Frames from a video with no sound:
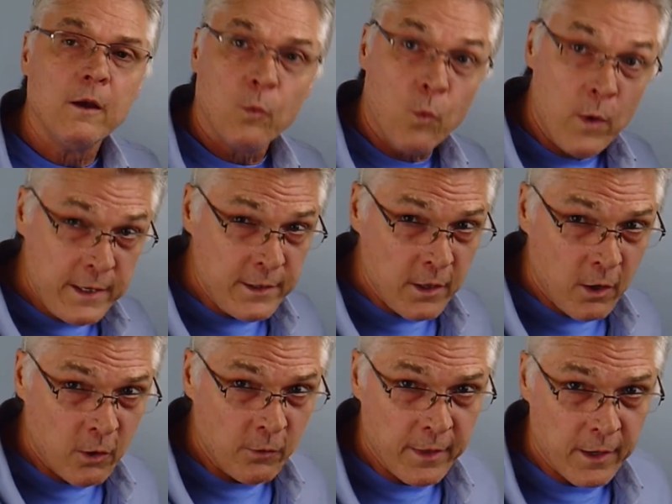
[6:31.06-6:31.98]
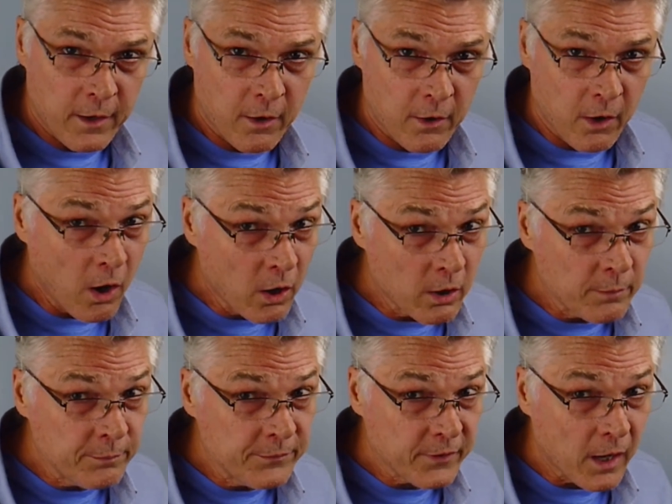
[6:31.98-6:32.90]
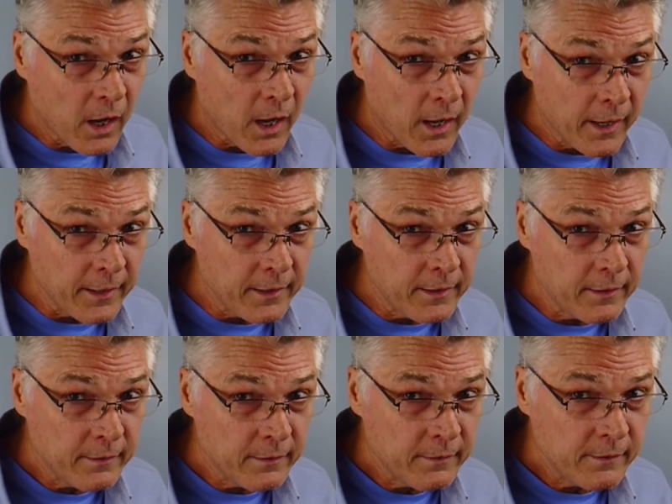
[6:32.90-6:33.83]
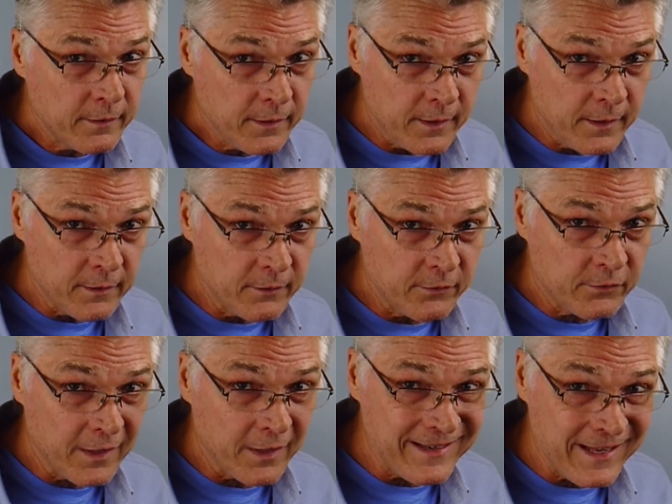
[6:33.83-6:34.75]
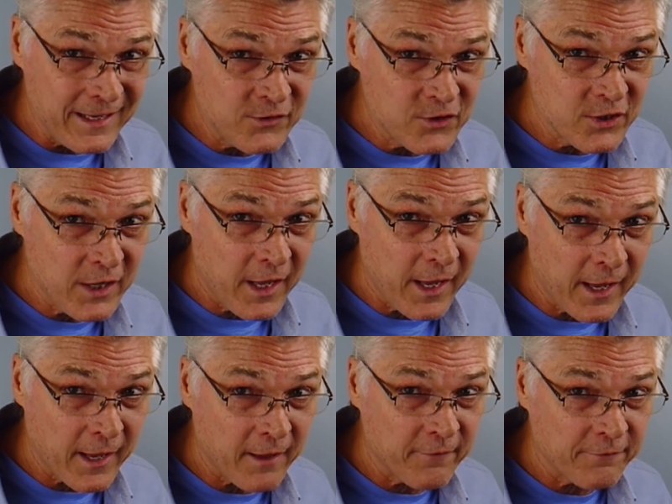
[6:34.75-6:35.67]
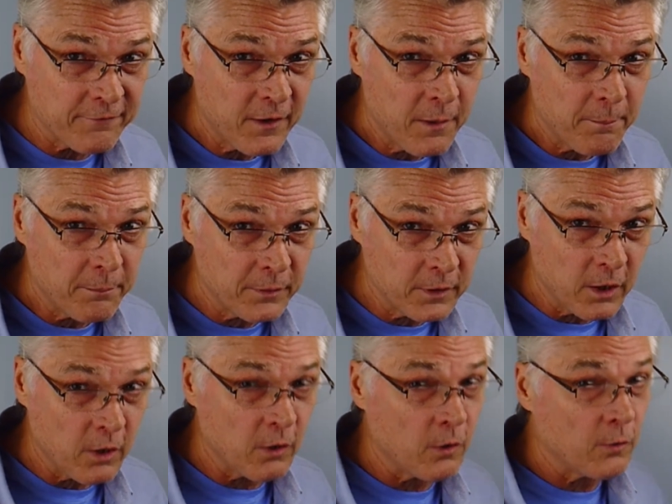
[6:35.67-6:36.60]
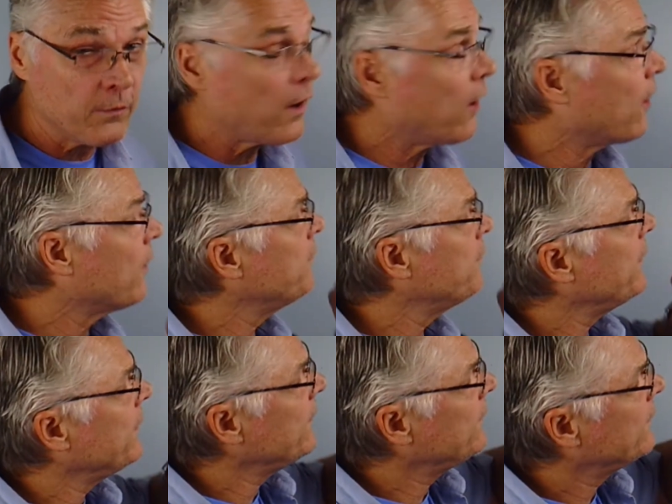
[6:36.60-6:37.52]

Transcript: We know that our Armscye is 1.5 inches below the armpit.